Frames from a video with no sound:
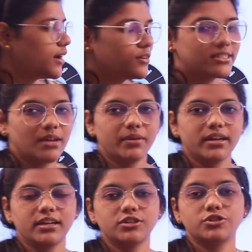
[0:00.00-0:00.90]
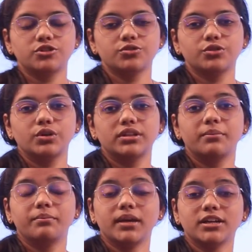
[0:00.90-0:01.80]
now stepping into the
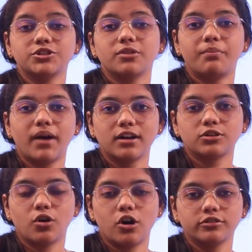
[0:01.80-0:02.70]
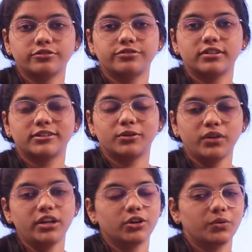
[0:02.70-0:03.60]
major part of the
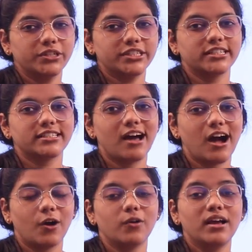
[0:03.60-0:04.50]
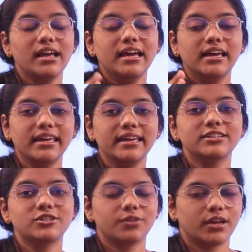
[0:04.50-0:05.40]
video, which is how
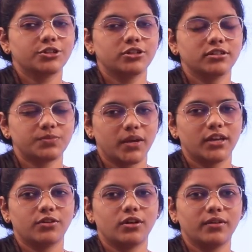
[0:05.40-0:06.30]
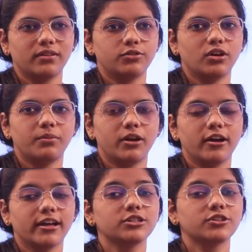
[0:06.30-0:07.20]
each location is paying. You know, if you are
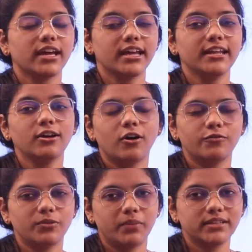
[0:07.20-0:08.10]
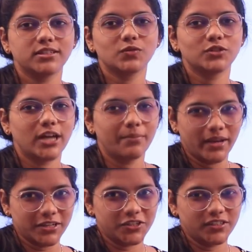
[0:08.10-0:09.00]
belonging to any of the places which I'm
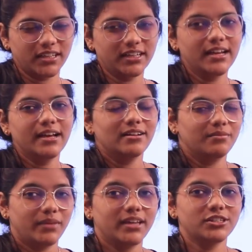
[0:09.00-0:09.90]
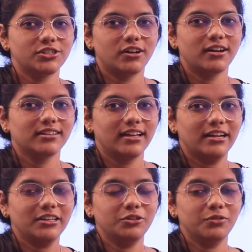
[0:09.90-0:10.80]
mentioning, make sure
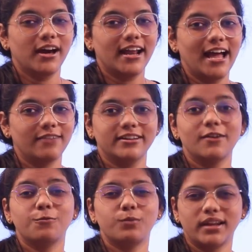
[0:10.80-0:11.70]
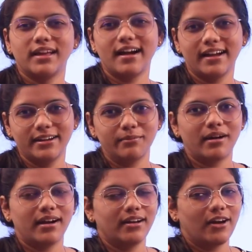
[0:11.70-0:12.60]
that you are having a very high
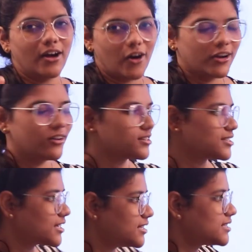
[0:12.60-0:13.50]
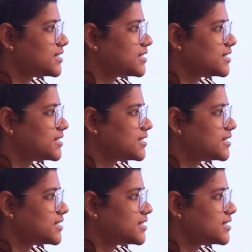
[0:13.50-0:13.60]
demand on your skills